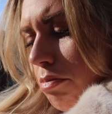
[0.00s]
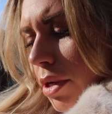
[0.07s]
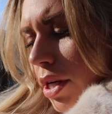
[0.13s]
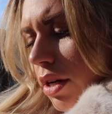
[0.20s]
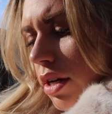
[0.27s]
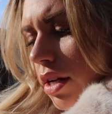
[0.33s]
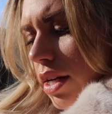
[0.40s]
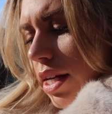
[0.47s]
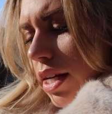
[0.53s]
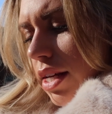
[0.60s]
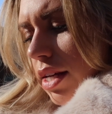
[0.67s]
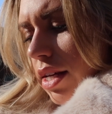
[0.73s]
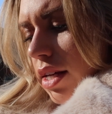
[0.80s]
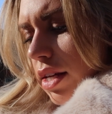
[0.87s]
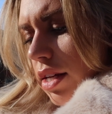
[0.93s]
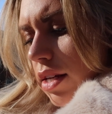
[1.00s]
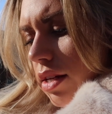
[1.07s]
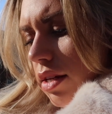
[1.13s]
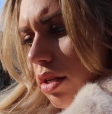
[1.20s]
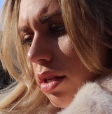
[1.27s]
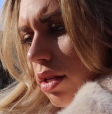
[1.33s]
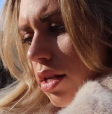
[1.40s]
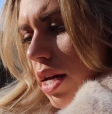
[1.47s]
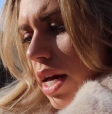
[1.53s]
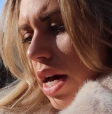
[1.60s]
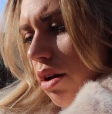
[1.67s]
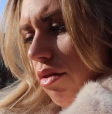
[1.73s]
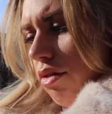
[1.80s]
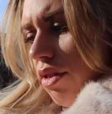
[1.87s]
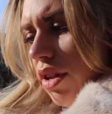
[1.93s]
Bali
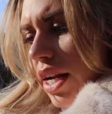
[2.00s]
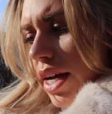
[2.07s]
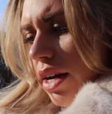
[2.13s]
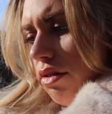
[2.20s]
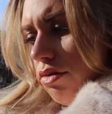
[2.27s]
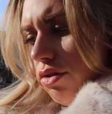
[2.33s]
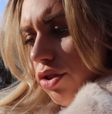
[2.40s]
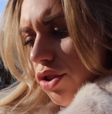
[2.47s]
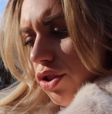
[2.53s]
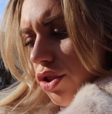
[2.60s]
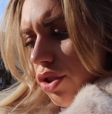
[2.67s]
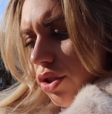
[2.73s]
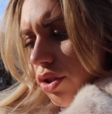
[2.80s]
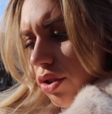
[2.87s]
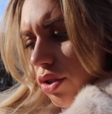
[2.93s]
Health Lounge.